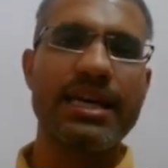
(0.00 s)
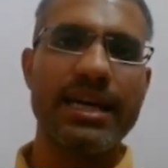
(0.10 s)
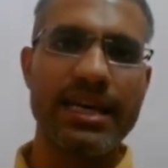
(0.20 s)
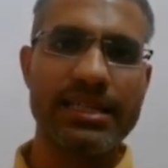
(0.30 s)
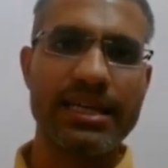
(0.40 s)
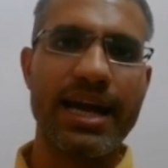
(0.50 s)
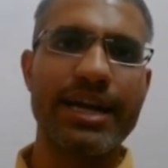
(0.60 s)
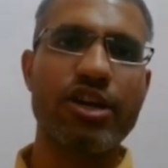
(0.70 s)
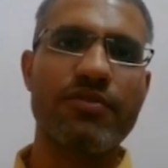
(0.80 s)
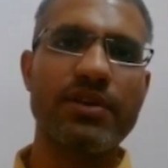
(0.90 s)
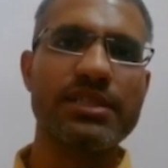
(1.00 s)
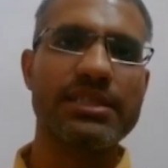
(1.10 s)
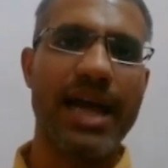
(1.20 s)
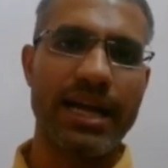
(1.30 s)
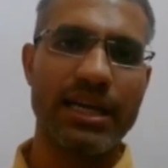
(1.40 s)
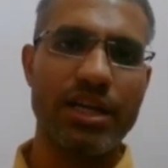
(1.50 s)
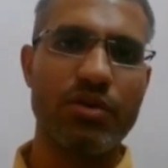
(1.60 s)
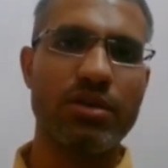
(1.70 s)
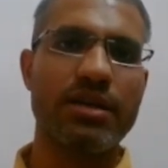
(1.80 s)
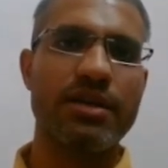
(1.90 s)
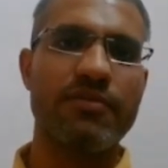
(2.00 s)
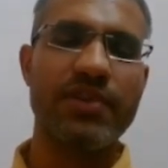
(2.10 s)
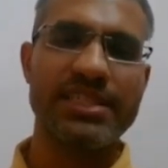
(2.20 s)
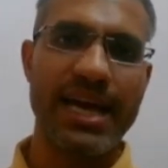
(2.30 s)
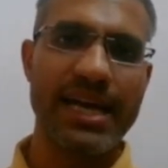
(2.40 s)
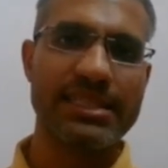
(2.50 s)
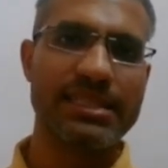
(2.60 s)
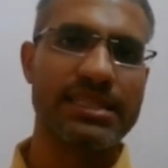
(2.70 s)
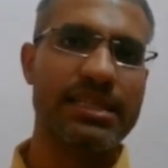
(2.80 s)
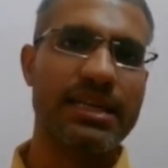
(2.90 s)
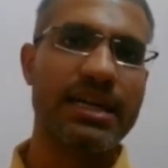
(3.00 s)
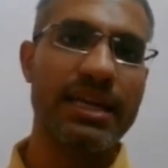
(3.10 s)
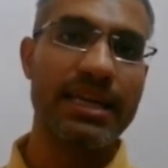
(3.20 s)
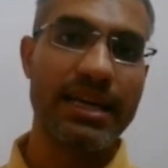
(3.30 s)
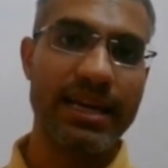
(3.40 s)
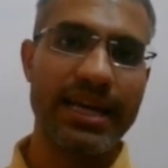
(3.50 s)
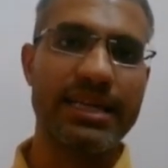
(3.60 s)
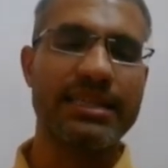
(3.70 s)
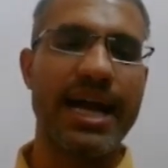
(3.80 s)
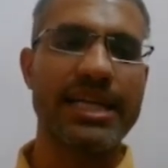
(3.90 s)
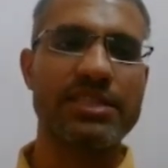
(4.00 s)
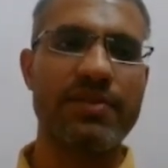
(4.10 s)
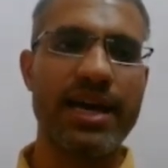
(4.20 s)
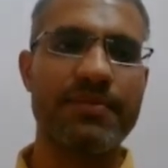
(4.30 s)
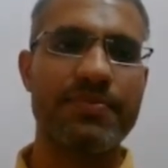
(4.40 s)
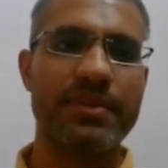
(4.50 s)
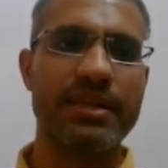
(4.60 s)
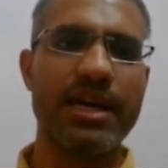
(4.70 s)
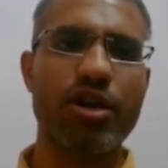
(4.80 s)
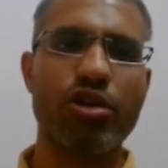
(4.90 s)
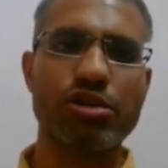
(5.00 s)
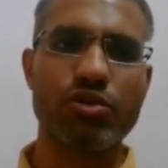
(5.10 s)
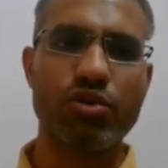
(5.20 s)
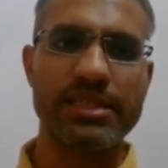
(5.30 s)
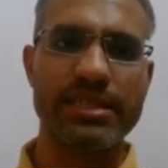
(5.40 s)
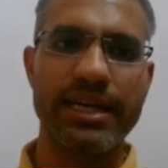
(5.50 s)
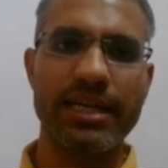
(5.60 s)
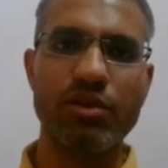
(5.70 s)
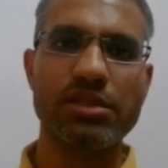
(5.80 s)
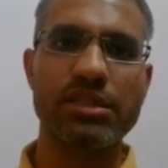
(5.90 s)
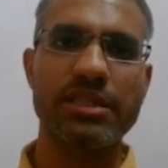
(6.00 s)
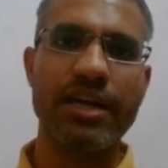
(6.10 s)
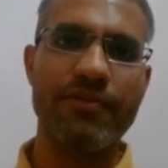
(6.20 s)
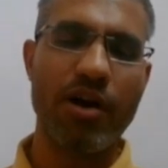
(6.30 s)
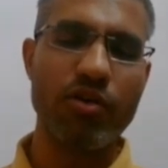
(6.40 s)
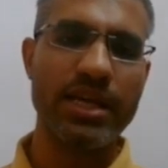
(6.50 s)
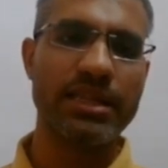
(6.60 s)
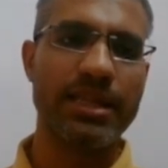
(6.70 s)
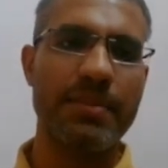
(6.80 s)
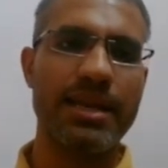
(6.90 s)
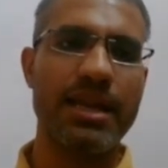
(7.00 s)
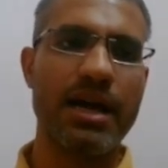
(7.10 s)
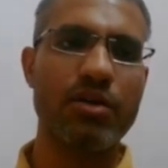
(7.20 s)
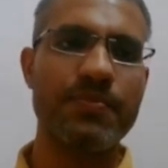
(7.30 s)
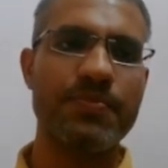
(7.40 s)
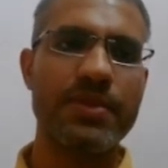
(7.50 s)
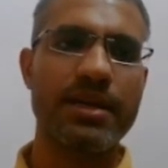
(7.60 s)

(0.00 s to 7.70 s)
It is a kind of a sand dune which has color red. That's why they are also known as red dunes. They are found in Tamil Nadu.